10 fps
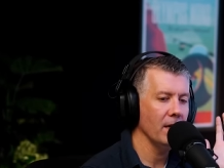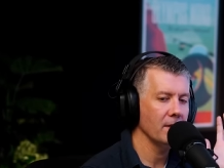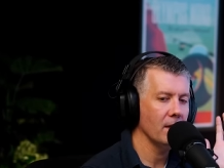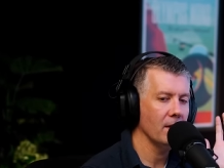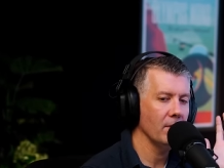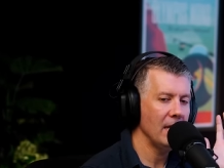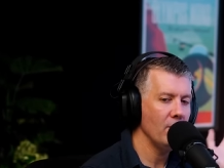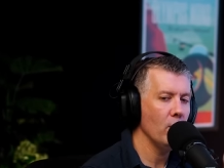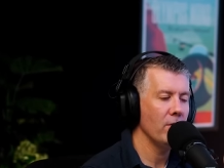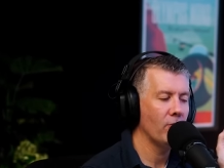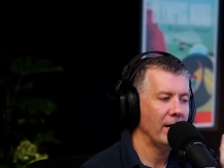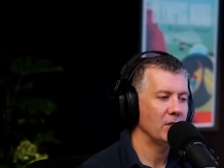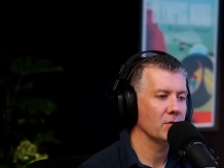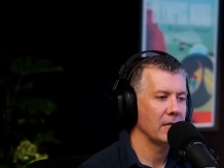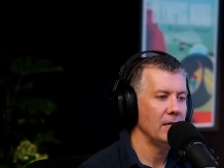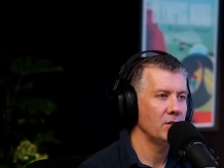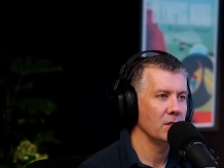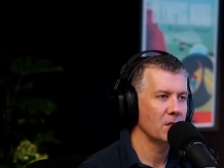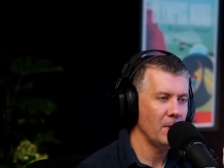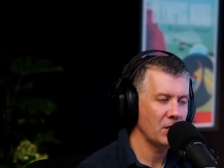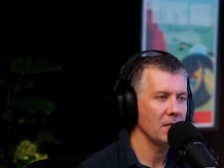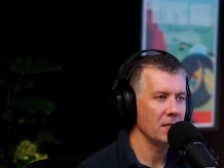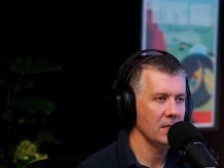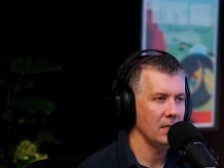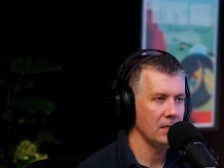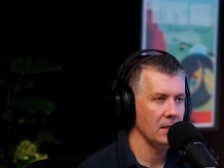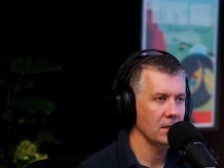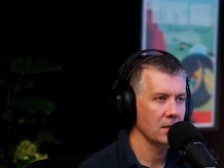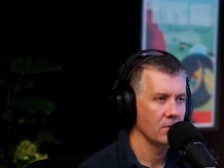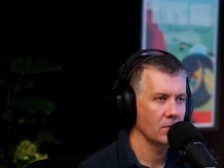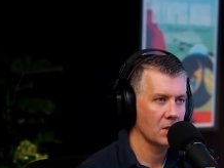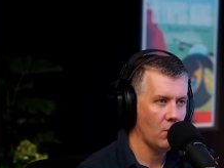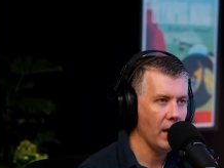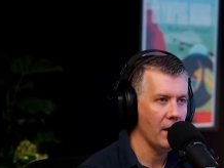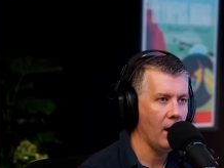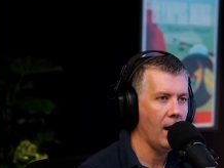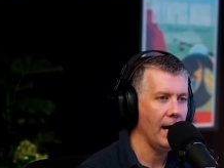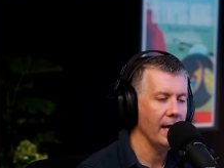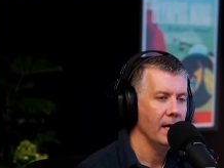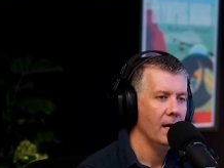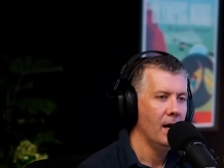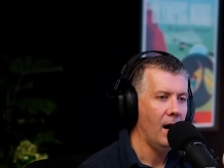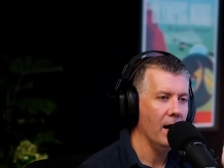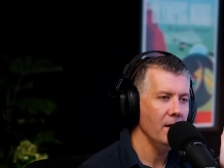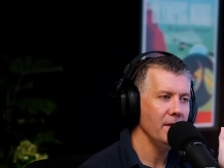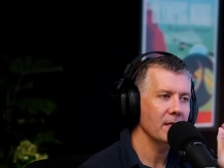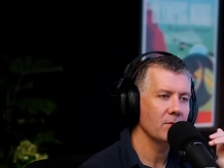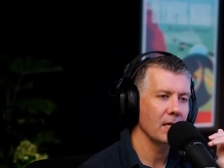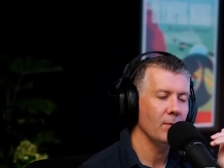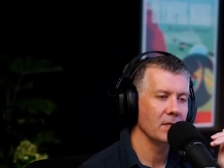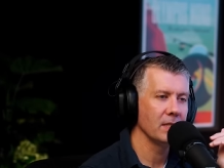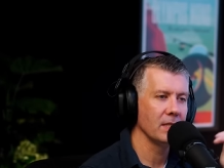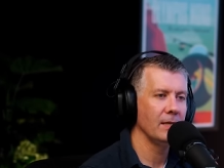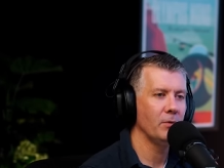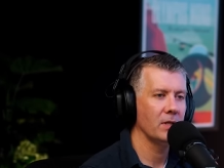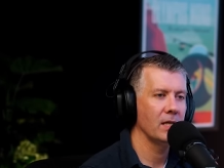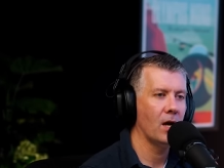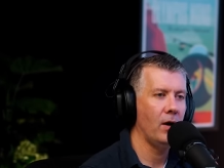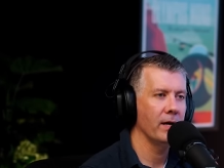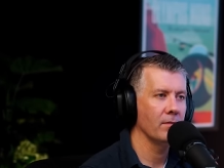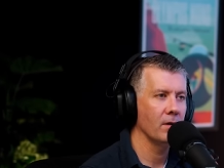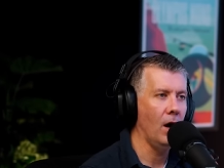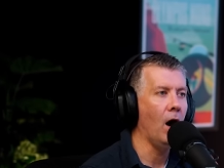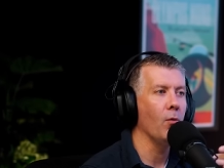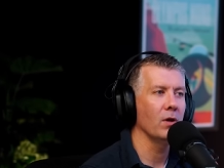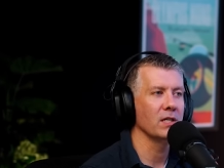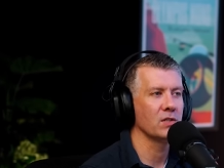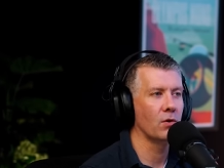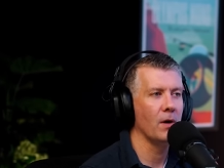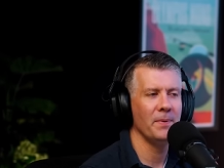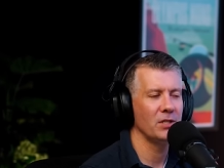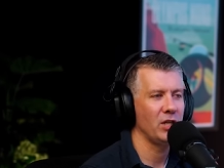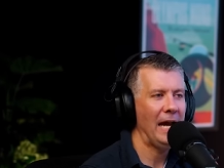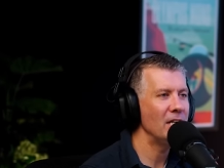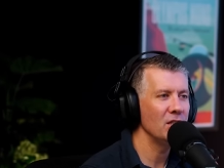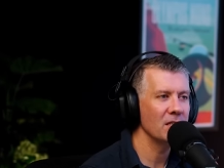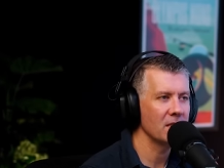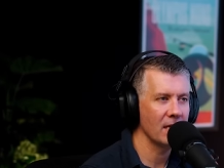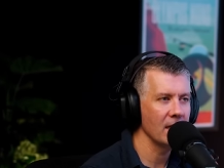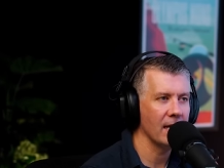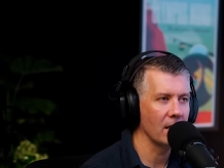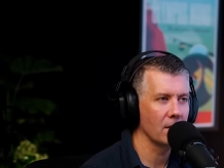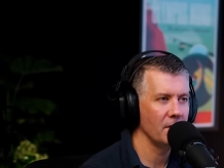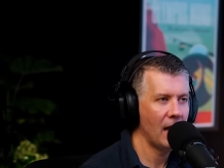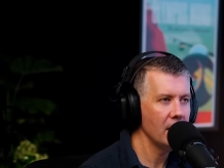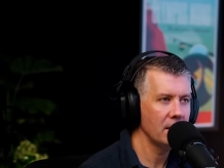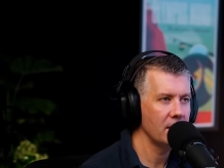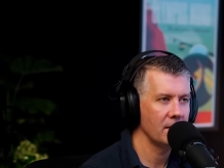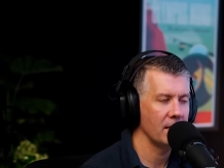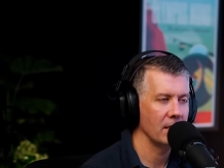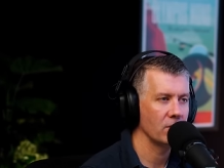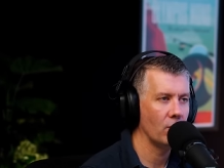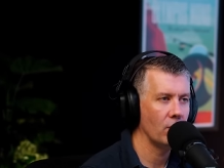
but I even when racial tension, especially in the '60s, was quite high I don't think there was anyone deliberately going, oh, well, I saw it, but changing the skin color of the entity that they